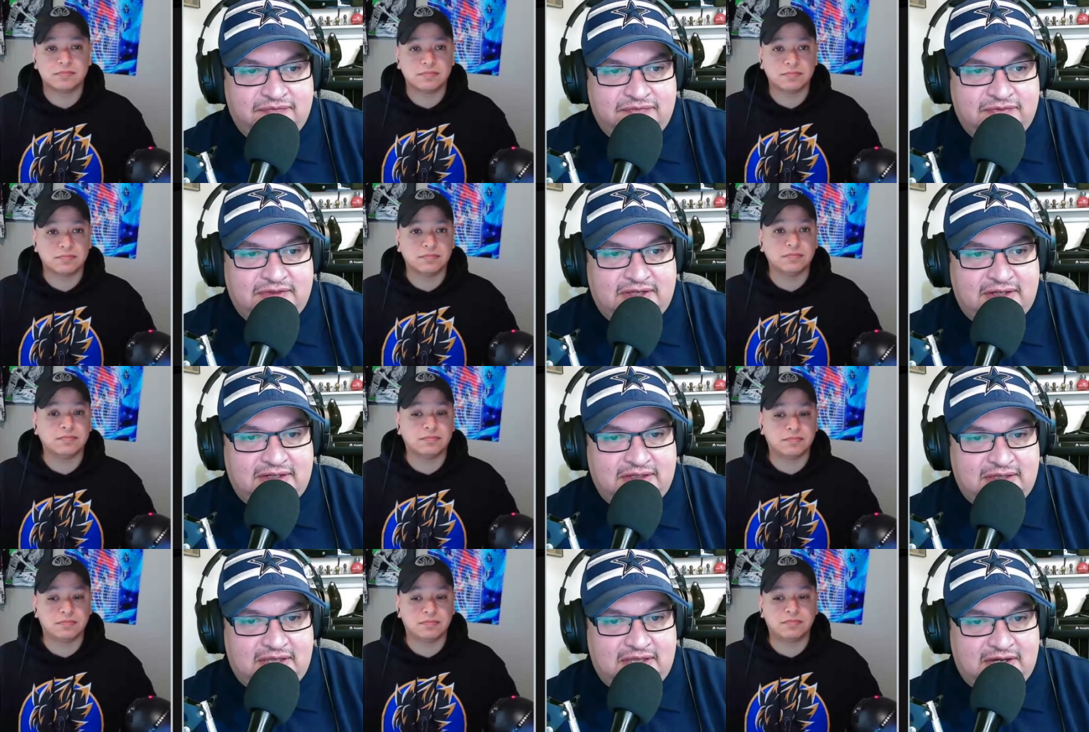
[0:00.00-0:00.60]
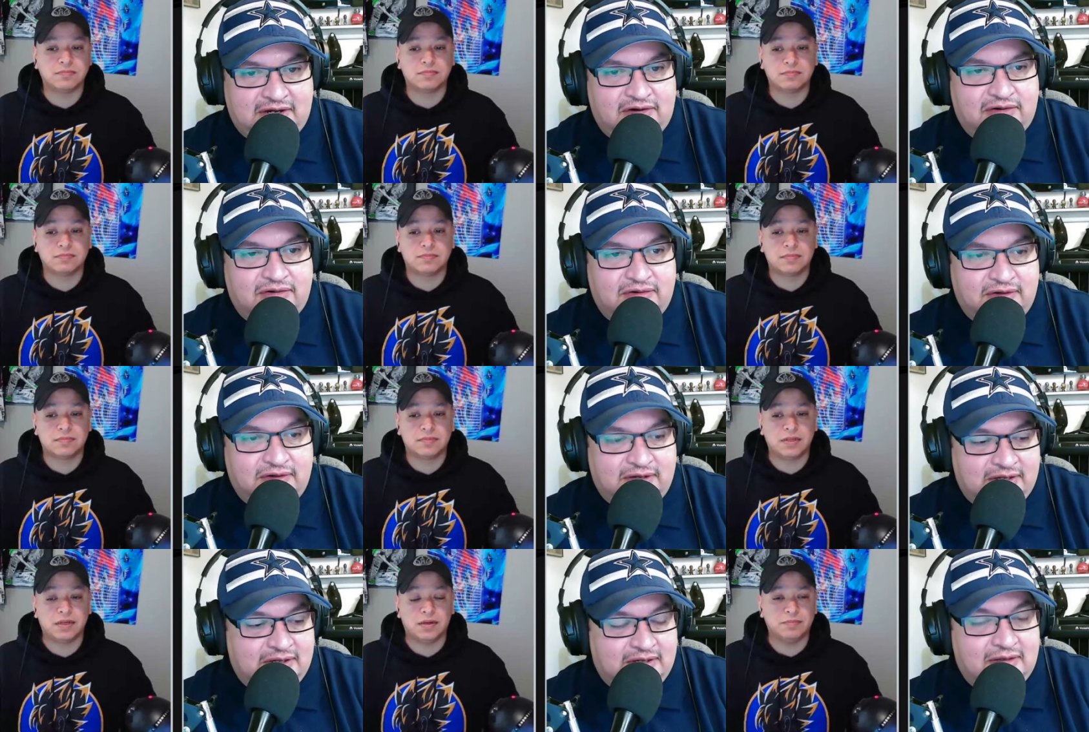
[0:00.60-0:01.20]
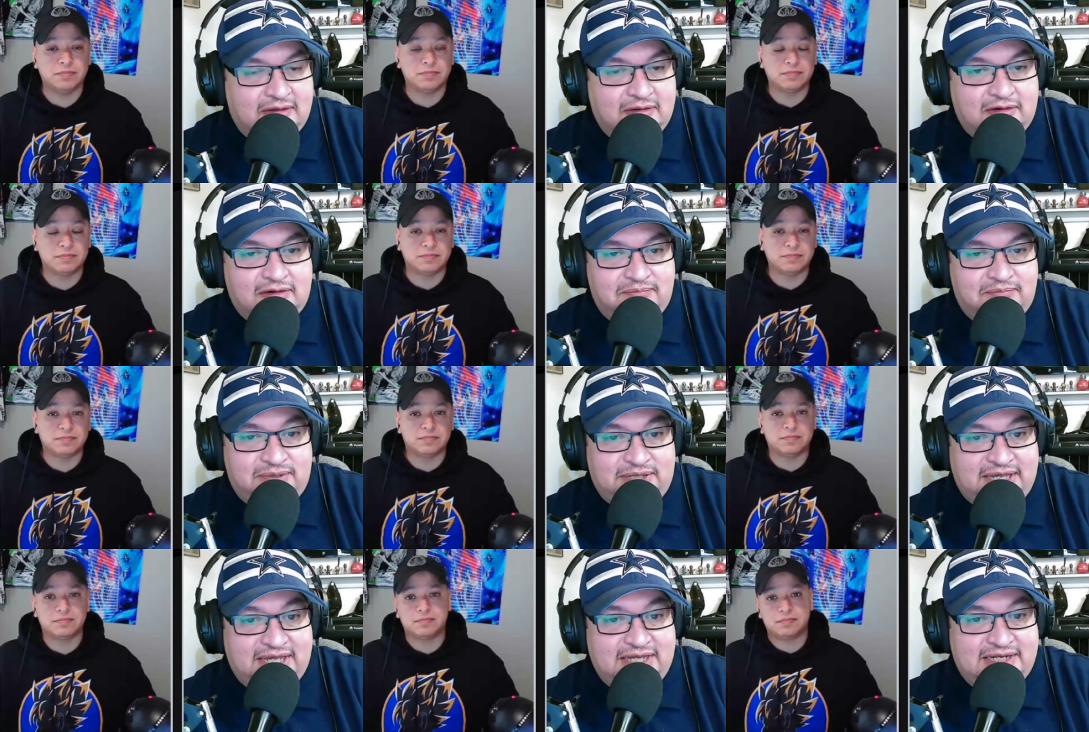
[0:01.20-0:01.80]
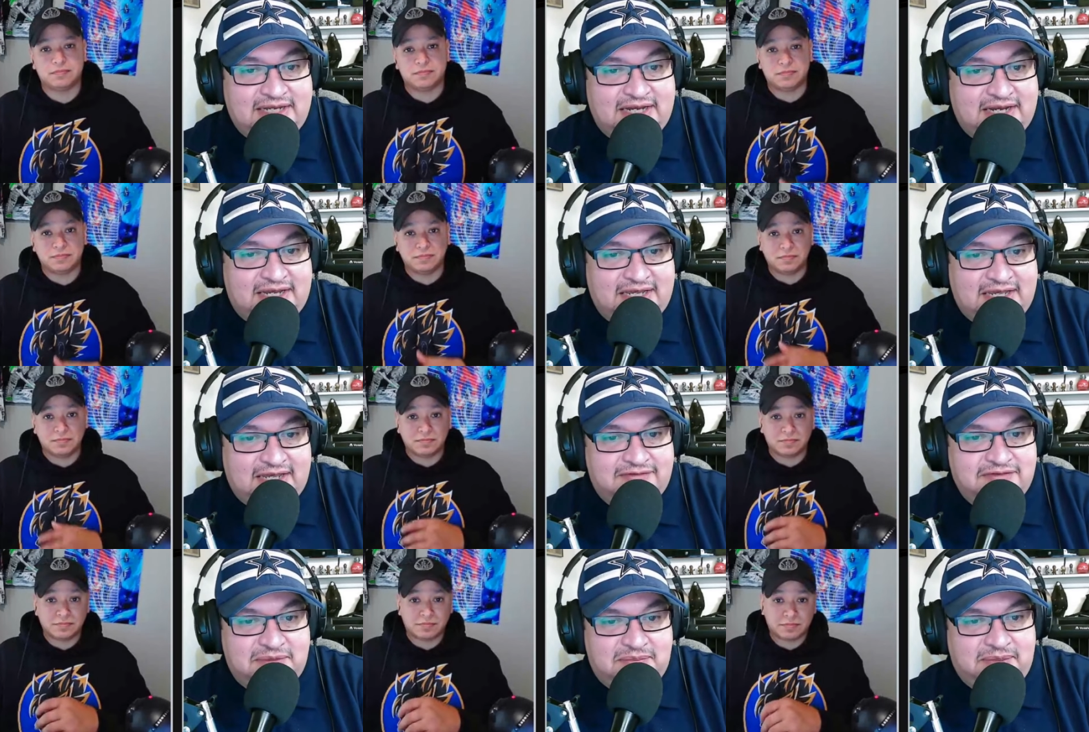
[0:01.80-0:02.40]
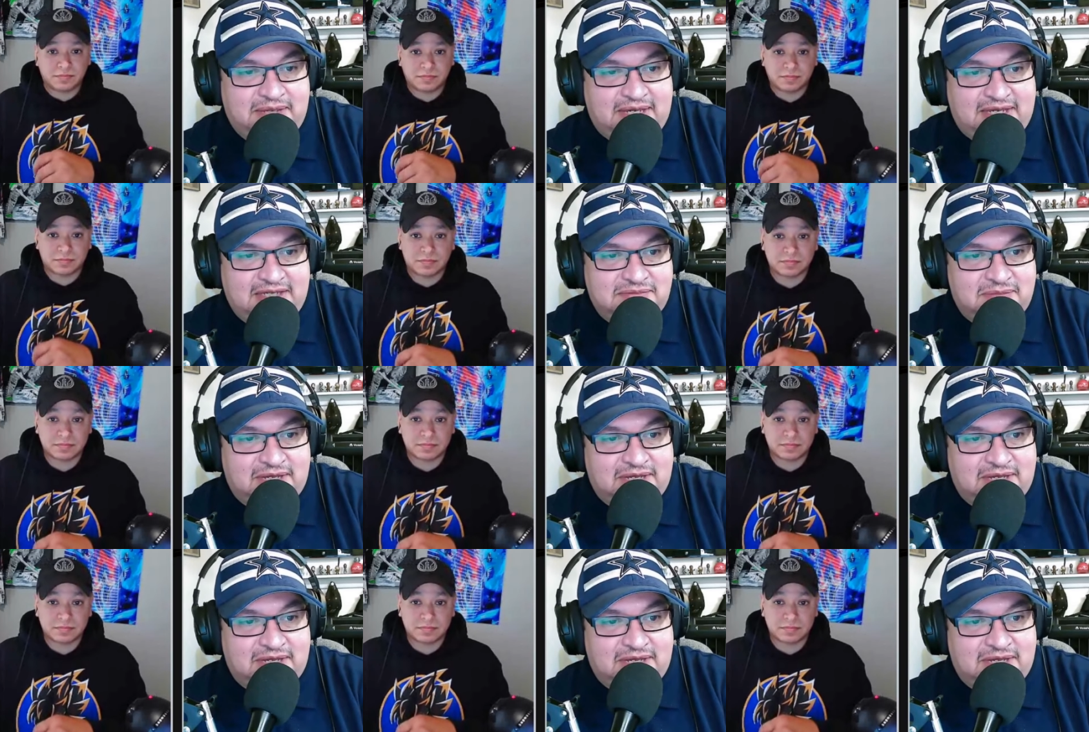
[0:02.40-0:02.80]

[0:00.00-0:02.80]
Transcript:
Speaker 1: They they are playing at a hefty pace,